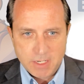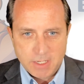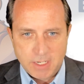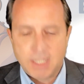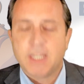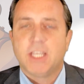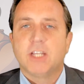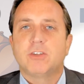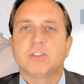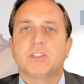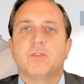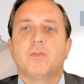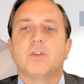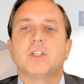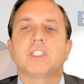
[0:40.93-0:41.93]
In the interest
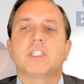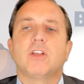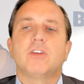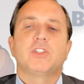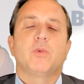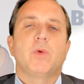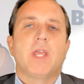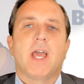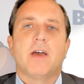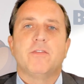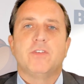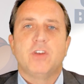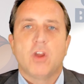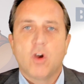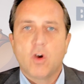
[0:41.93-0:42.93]
of full disclosure, we
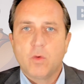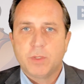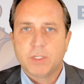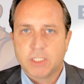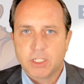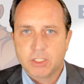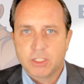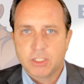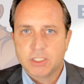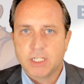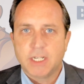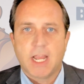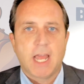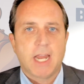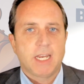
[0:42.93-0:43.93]
have no positions
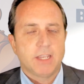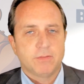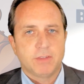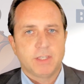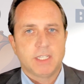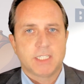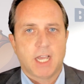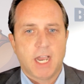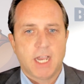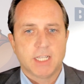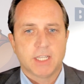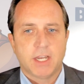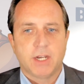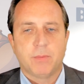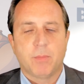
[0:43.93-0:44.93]
in any of these
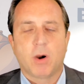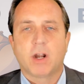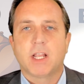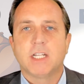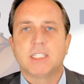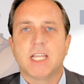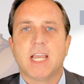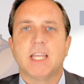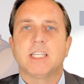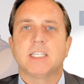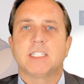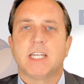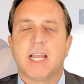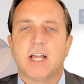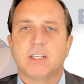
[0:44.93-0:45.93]
highlighted markets, and
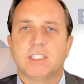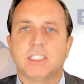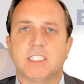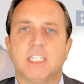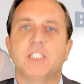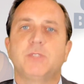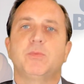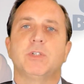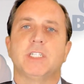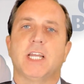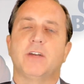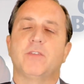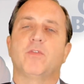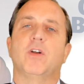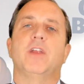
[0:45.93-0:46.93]
this analysis is
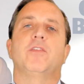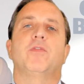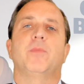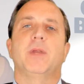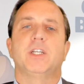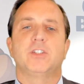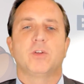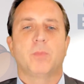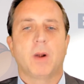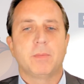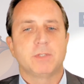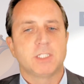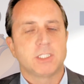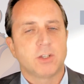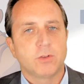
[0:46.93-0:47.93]
presented for informational
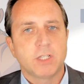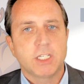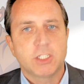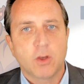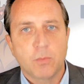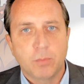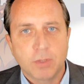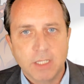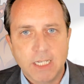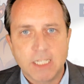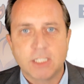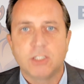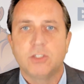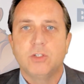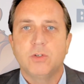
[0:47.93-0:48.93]
purposes only, so
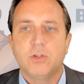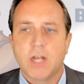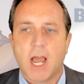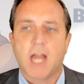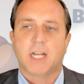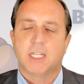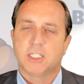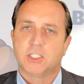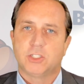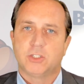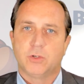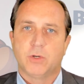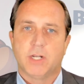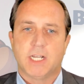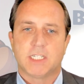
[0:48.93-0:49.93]
please do not
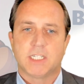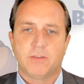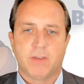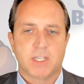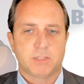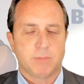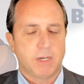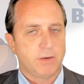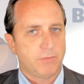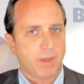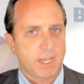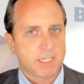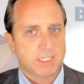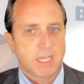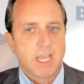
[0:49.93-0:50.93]
construe it as investment
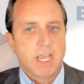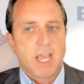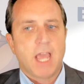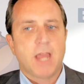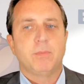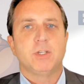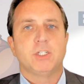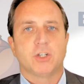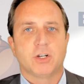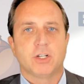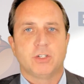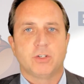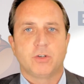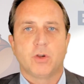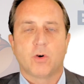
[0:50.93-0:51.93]
advice, and be sure to
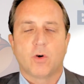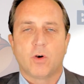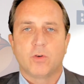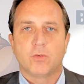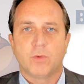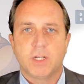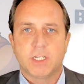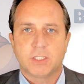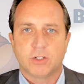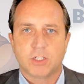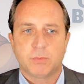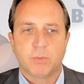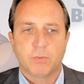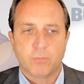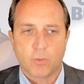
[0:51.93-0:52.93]
do your own
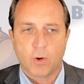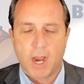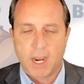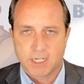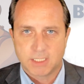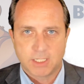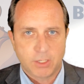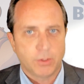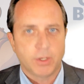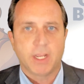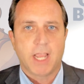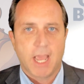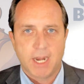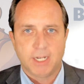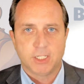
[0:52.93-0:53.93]
research before
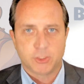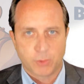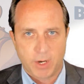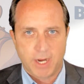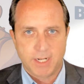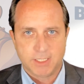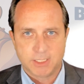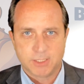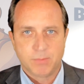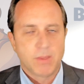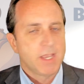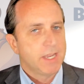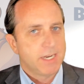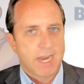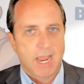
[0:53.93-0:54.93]
executing any trades.
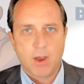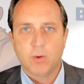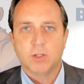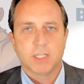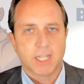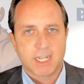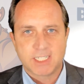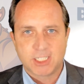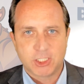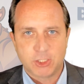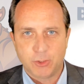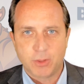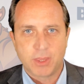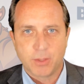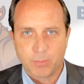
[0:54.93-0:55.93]
Now, let's
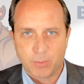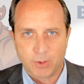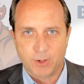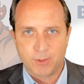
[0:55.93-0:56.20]
shoot the bull.